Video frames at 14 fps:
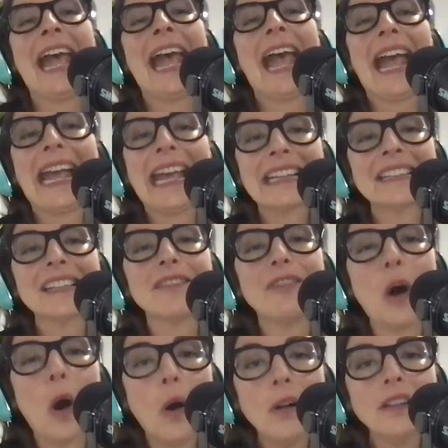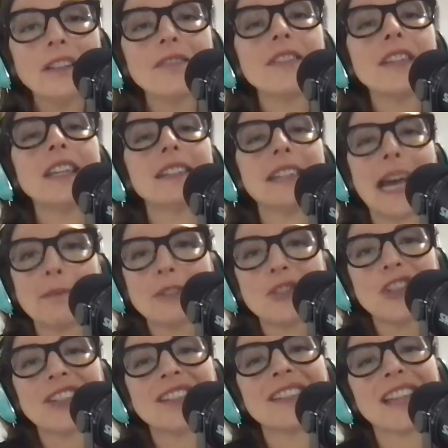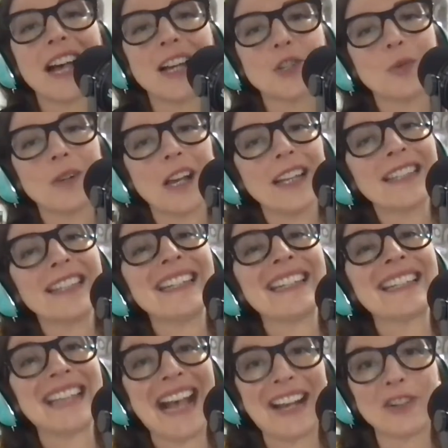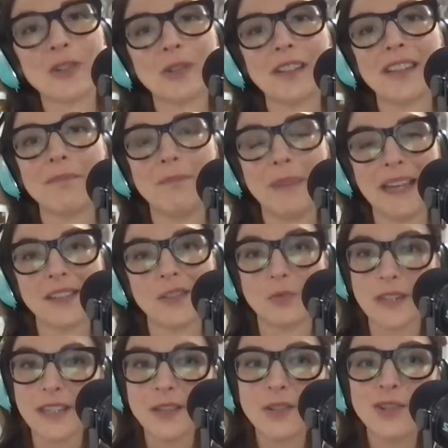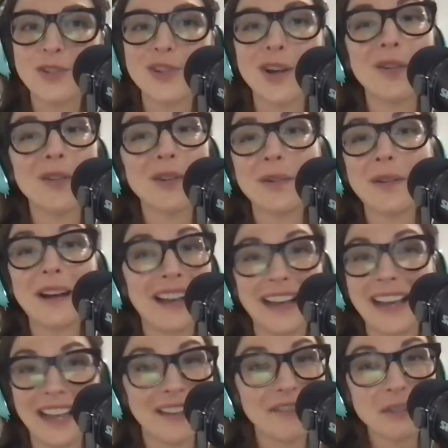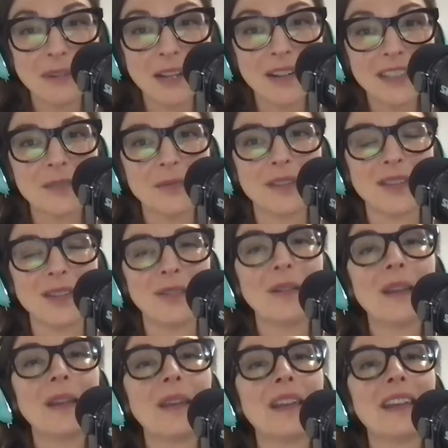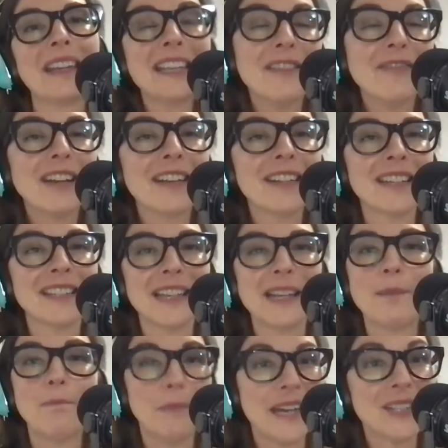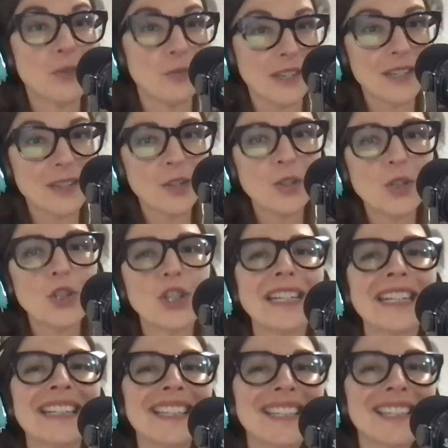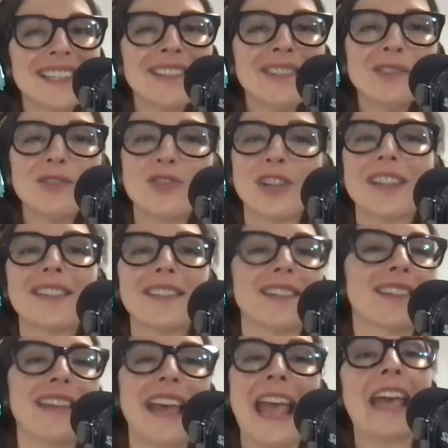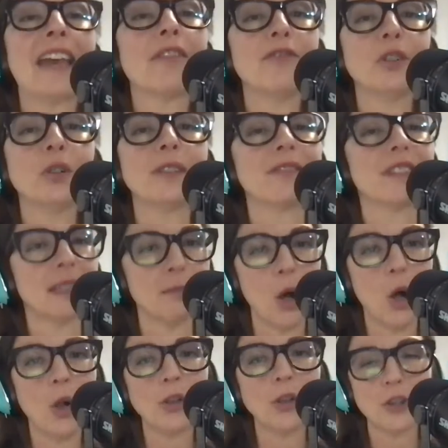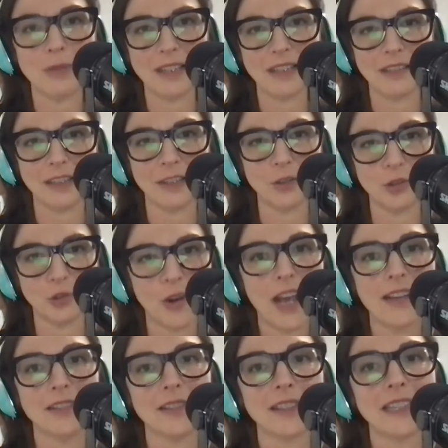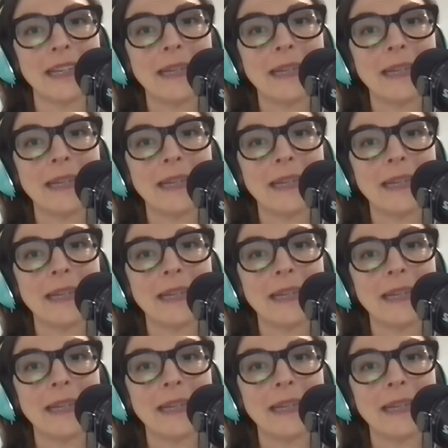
And of all of the adaptogens, ashwagandha is actually the best researched, although I have to be honest with you, even as I say best researched, it's still just a handful of small human clinical trials.